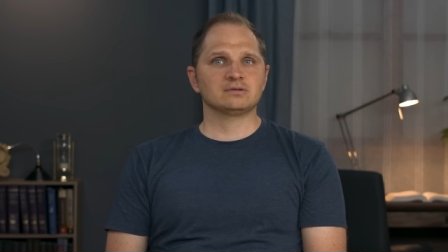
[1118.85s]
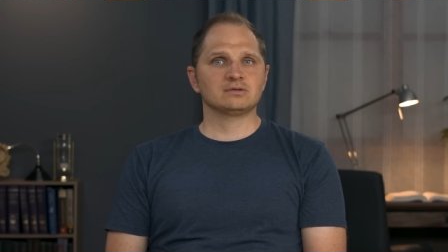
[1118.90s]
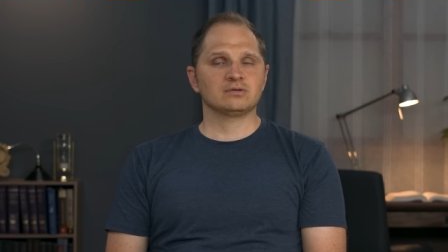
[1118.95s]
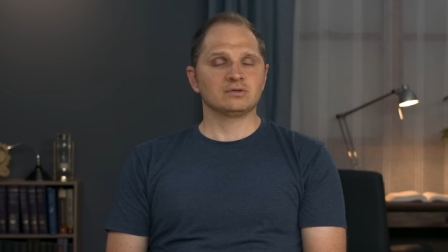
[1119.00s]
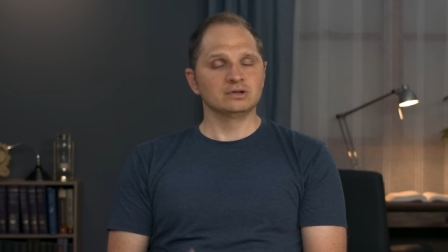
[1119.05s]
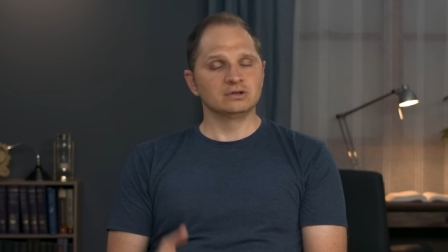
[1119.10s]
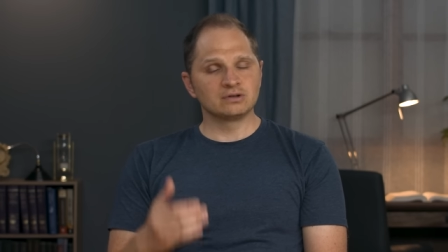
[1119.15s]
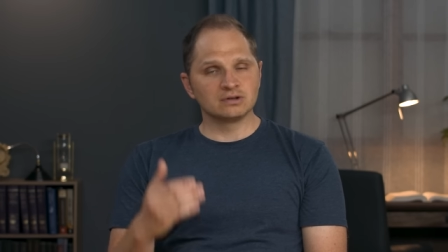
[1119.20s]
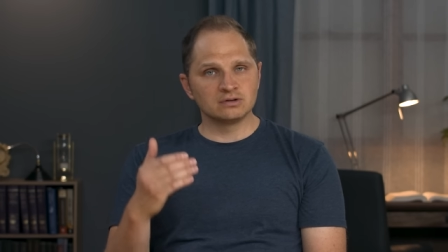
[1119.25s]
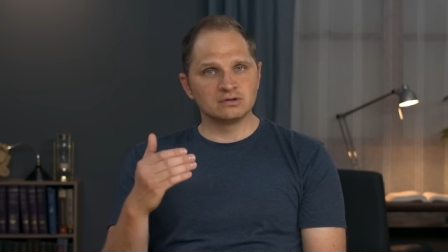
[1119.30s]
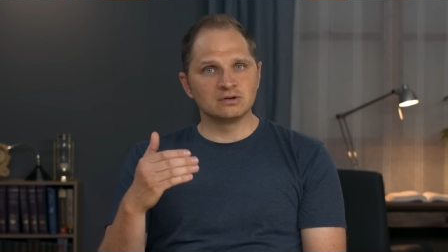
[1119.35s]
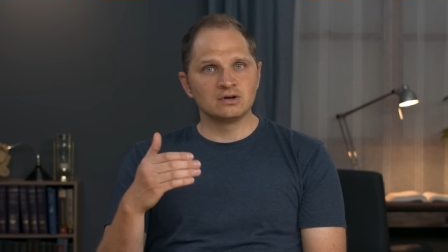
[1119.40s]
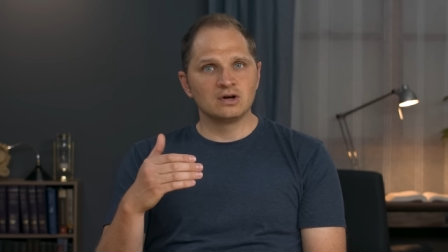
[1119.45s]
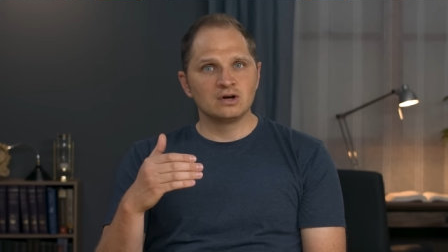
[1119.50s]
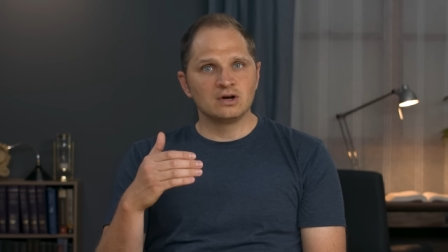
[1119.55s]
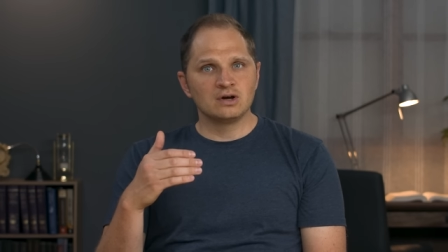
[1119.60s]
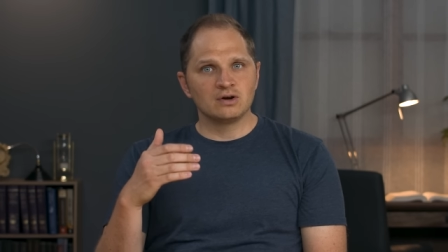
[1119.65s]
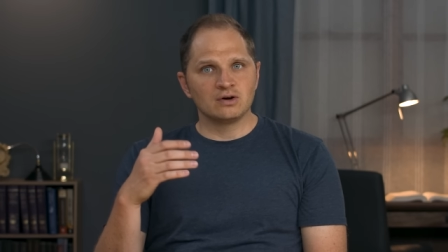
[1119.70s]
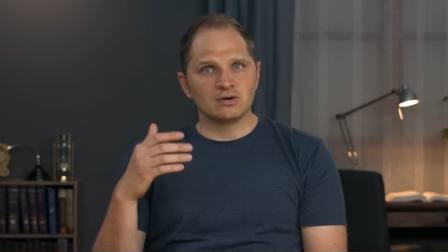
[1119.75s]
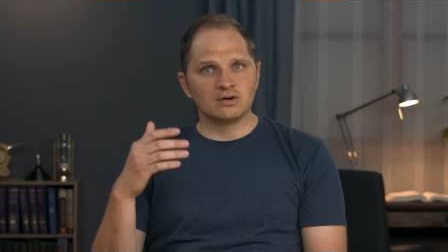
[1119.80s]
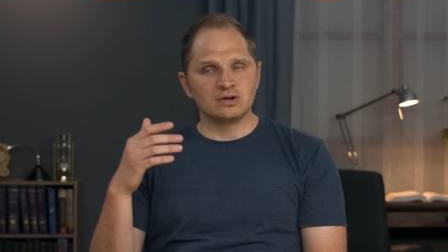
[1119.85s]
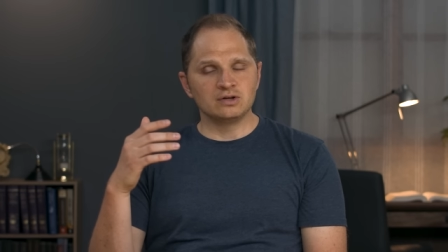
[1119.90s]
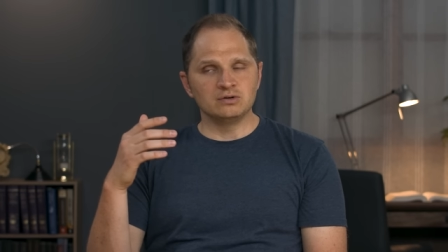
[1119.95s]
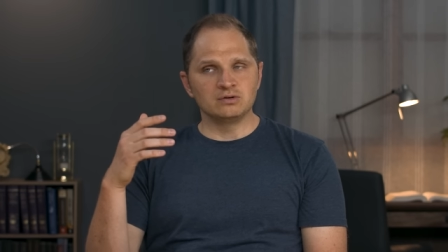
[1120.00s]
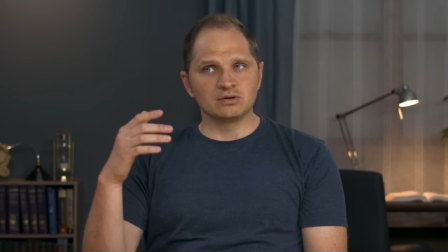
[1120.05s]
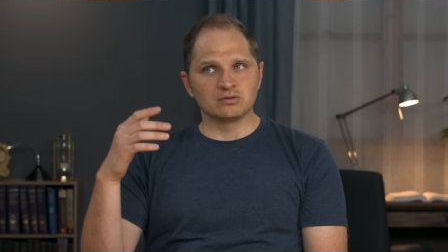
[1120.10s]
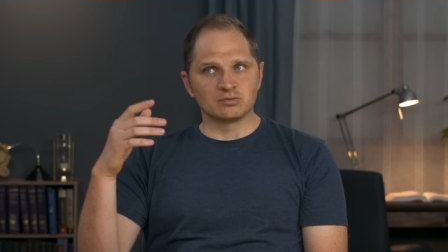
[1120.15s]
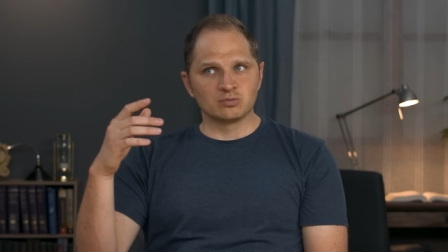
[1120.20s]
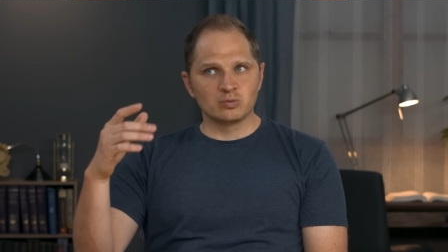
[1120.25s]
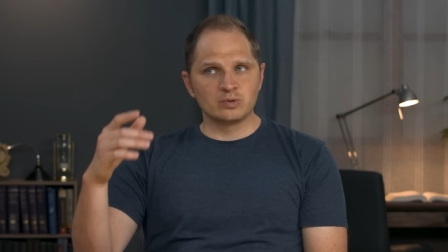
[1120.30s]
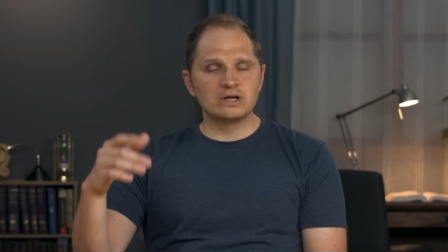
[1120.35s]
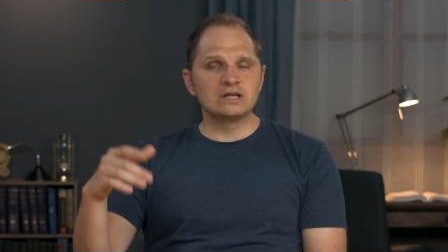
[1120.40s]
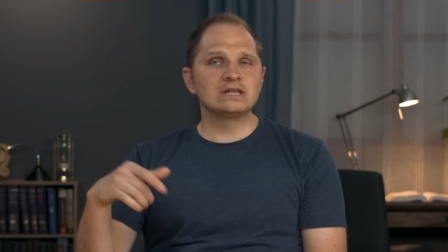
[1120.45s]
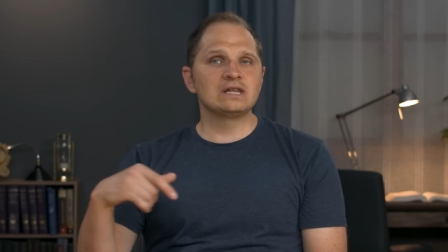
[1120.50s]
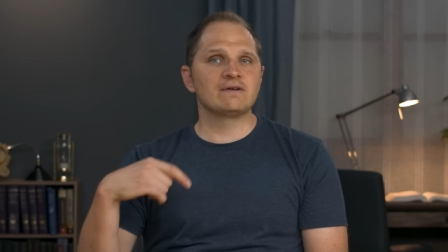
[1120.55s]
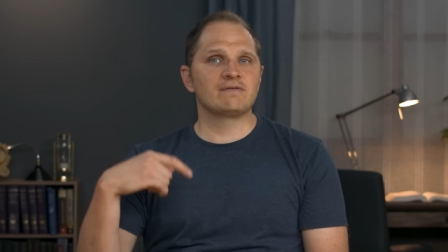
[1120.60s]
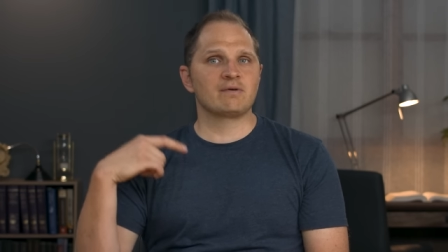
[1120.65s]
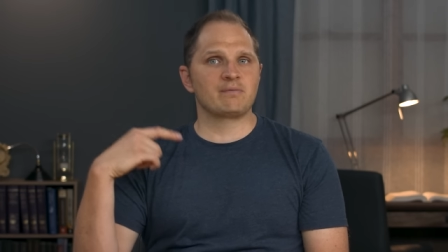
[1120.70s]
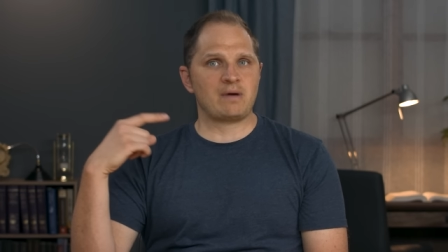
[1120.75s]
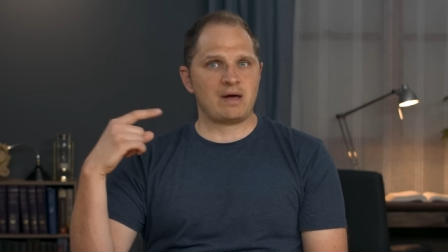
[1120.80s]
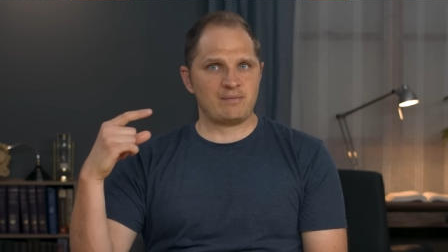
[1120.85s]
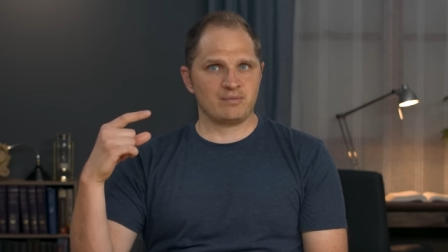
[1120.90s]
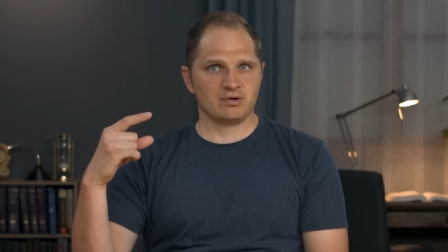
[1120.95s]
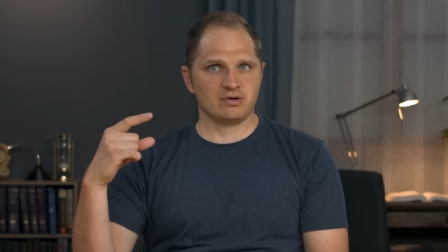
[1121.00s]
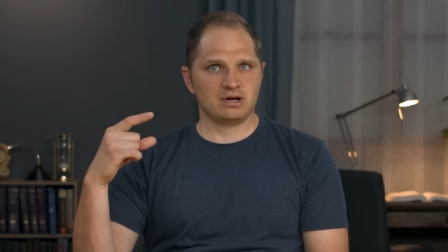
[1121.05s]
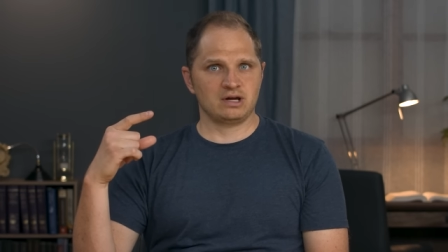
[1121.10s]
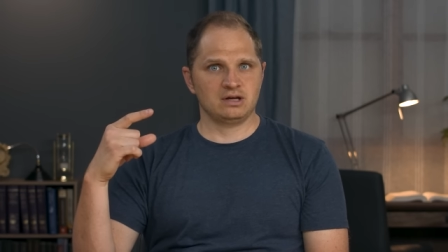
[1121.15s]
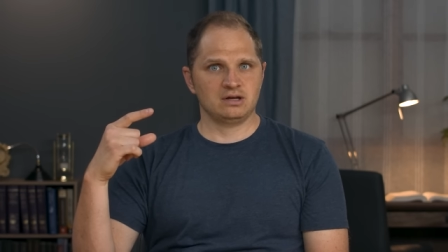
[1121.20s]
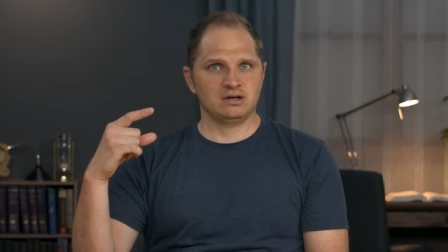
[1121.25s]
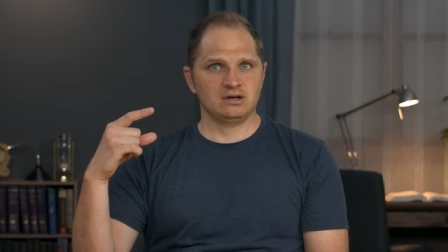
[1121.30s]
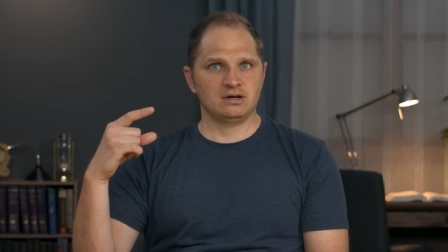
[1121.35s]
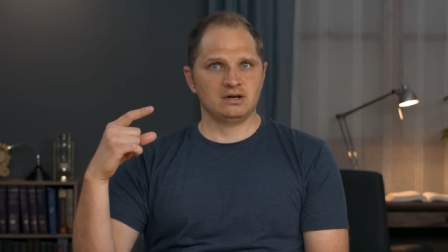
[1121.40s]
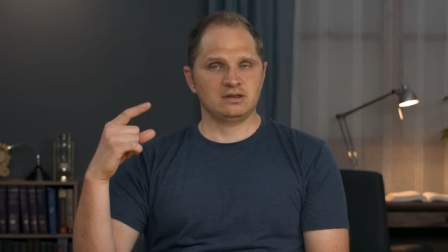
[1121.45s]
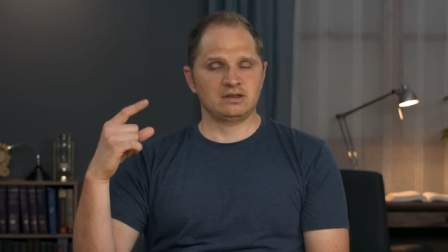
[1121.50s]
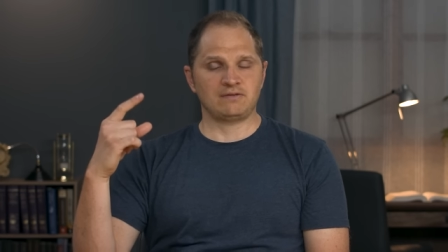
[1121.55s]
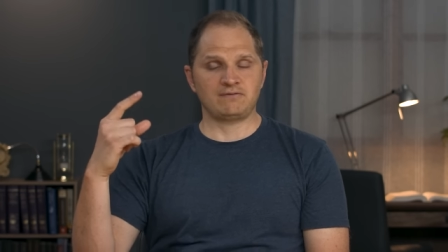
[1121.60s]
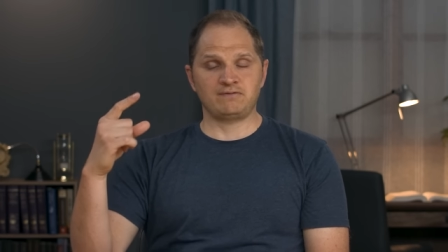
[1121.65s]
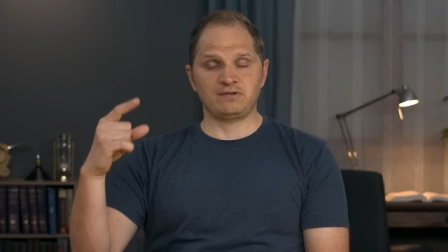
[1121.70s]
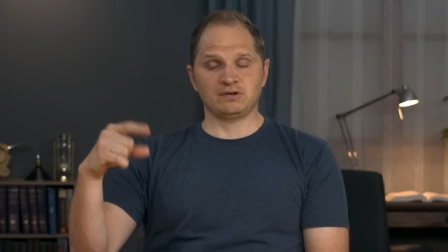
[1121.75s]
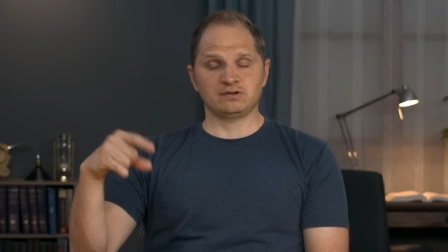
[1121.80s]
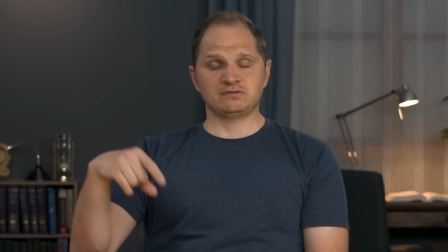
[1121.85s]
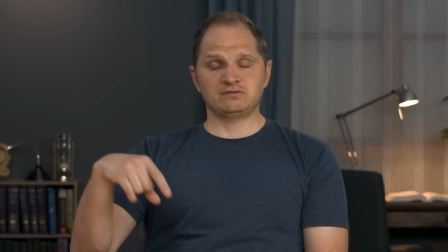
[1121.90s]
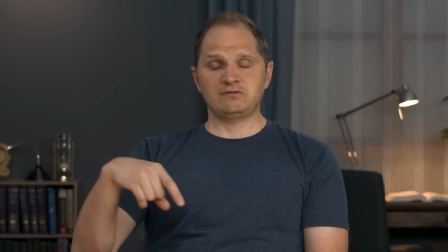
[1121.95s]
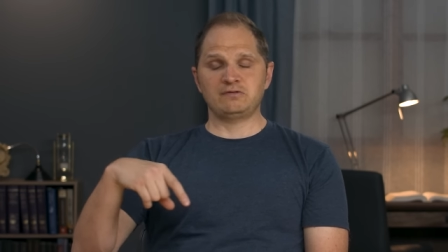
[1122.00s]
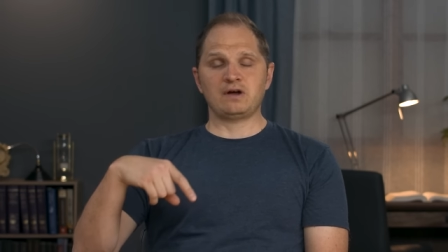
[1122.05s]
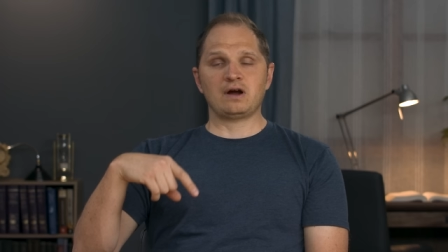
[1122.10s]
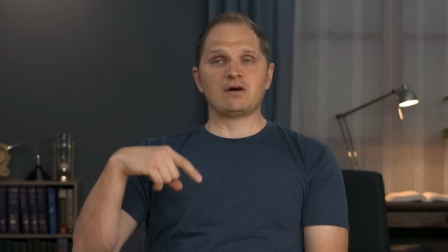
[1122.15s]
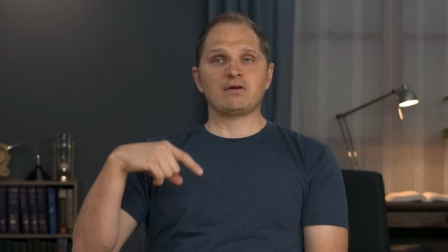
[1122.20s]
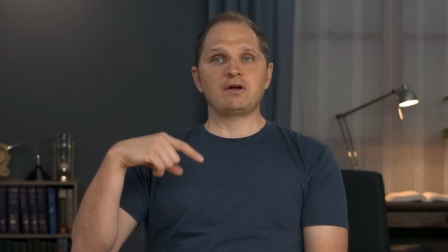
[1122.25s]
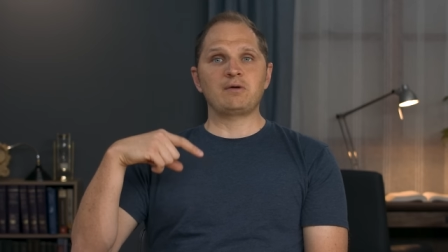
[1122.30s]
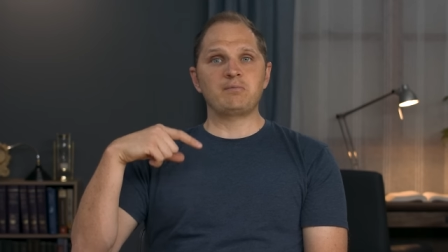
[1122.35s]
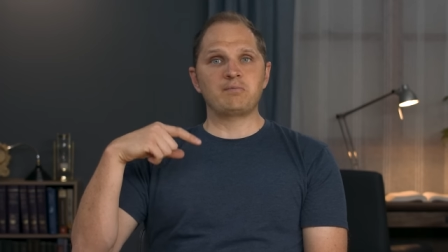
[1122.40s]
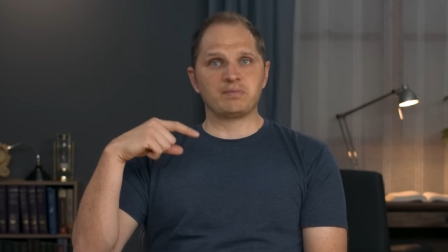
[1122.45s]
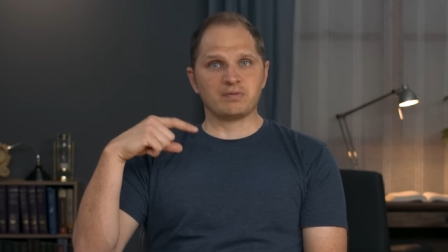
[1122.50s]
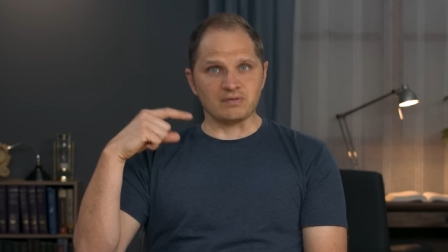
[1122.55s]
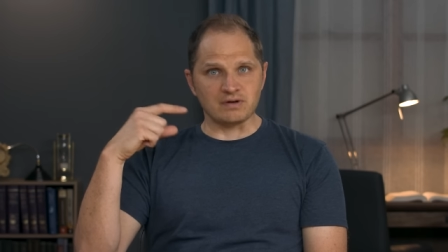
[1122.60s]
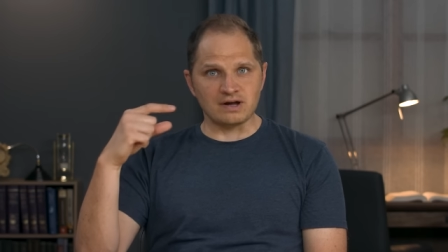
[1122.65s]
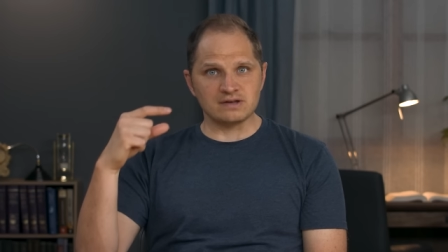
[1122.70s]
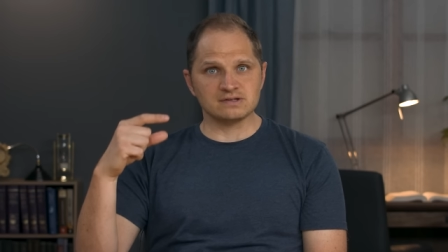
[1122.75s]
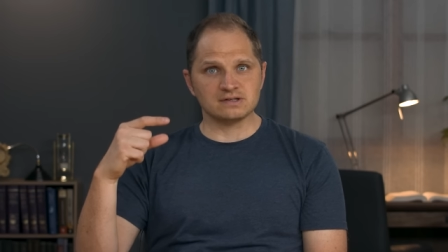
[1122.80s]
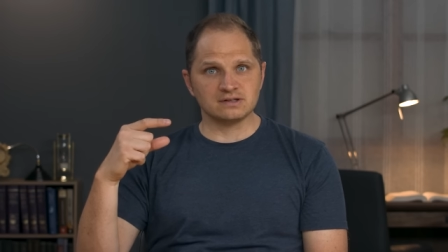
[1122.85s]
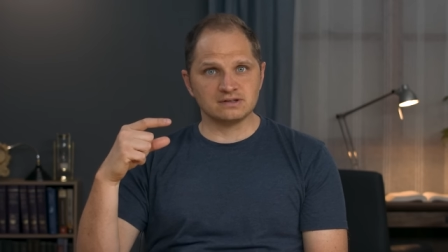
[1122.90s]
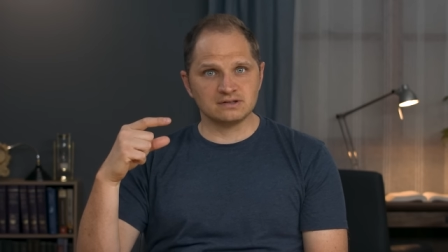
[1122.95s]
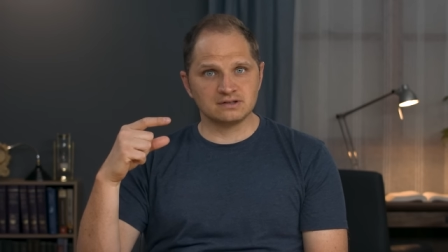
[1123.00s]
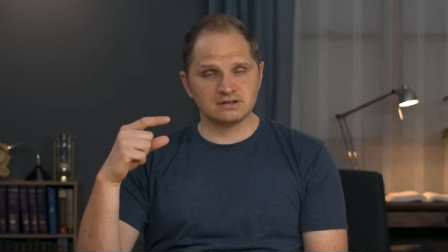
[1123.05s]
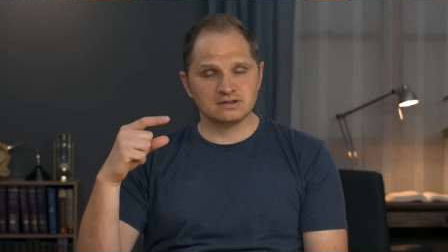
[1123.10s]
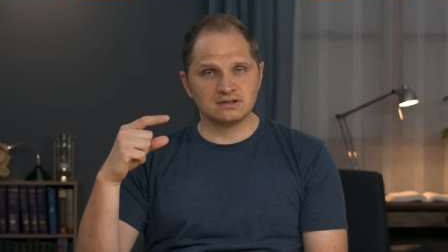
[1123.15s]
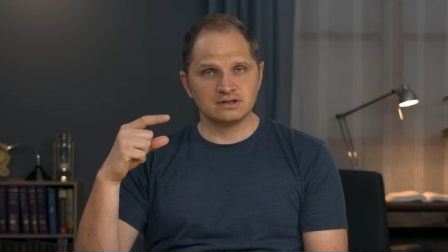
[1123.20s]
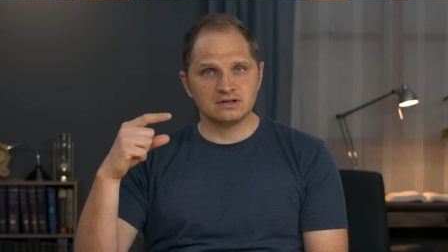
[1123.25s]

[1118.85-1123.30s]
Or you can you can relive a memory that feels very present